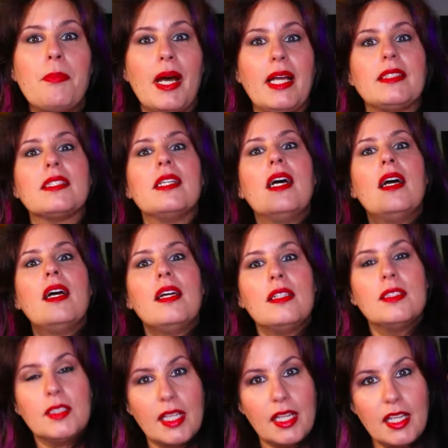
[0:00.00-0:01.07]
But
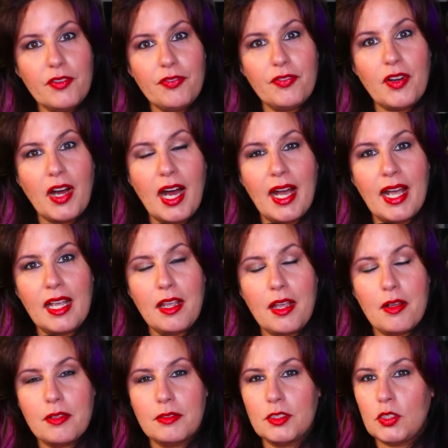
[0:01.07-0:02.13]
if
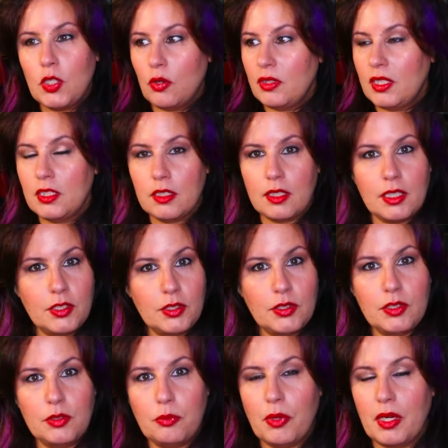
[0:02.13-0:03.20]
I don't
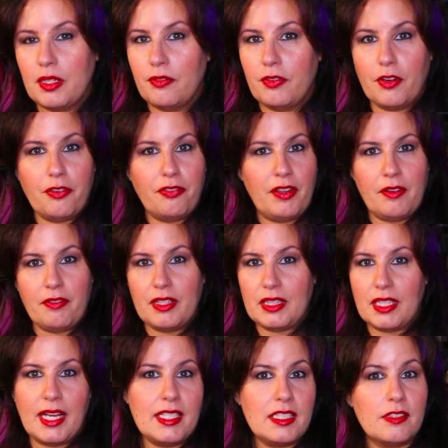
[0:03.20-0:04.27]
include one of your favorite
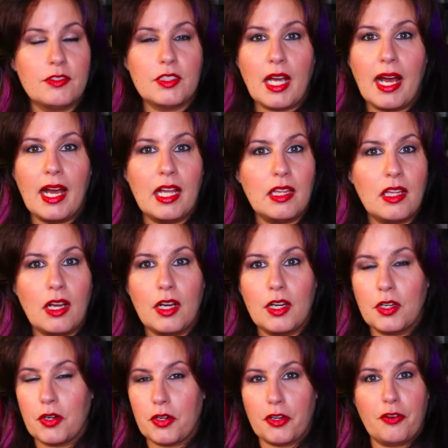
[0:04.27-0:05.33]
lines of
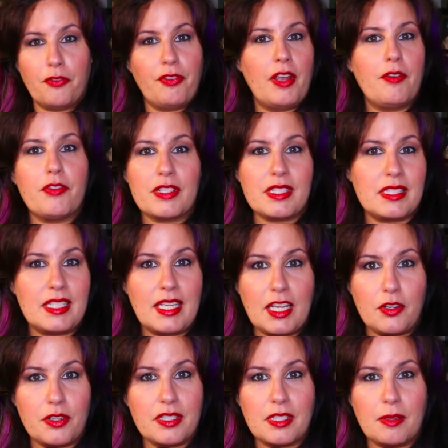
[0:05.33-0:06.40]
dialogue or your favorite
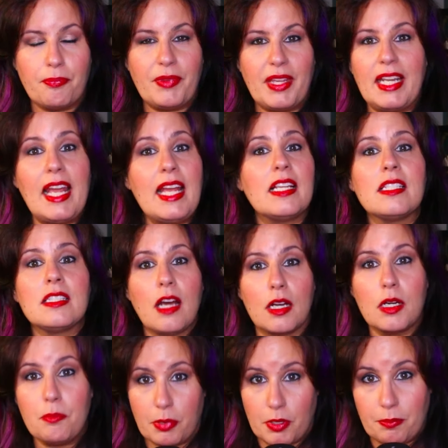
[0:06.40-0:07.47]
scene or something, it is
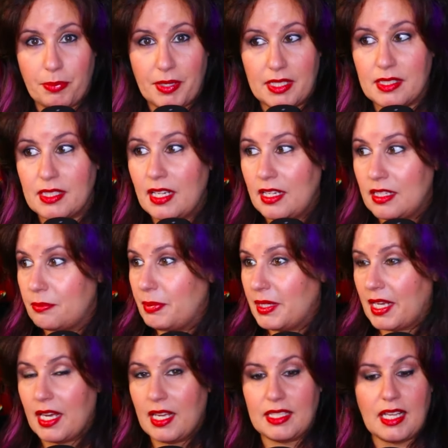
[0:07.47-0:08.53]
not on purpose. It is
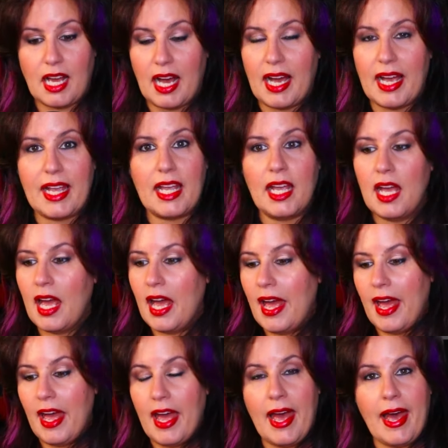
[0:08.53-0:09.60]
because I
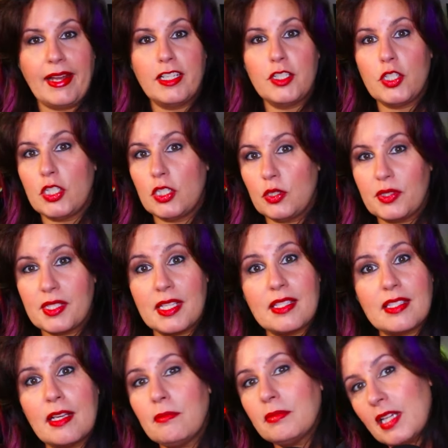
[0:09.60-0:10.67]
had to choose.
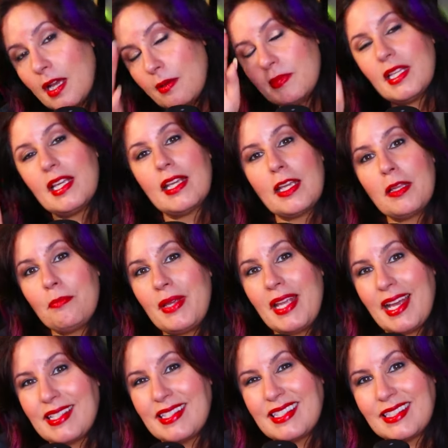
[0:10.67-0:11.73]
And sometimes it can
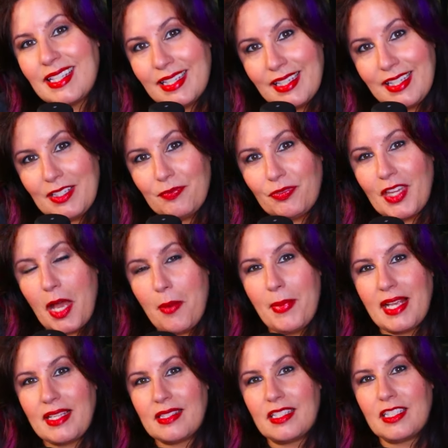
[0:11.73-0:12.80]
be a second that
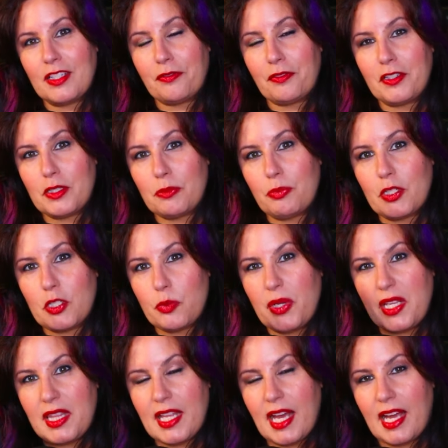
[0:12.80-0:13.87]
makes the difference
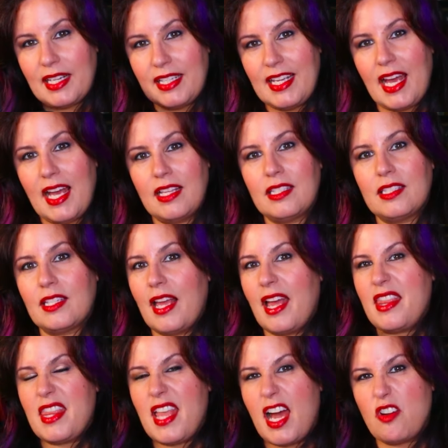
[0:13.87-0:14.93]
between that yes
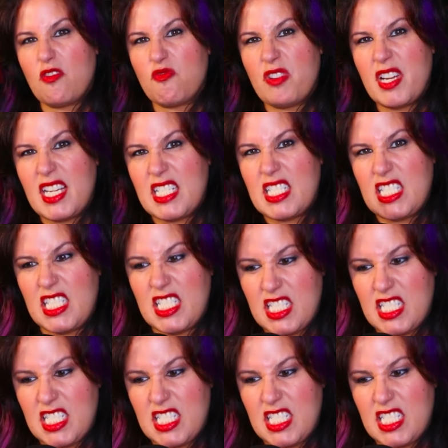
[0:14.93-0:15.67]
and that red.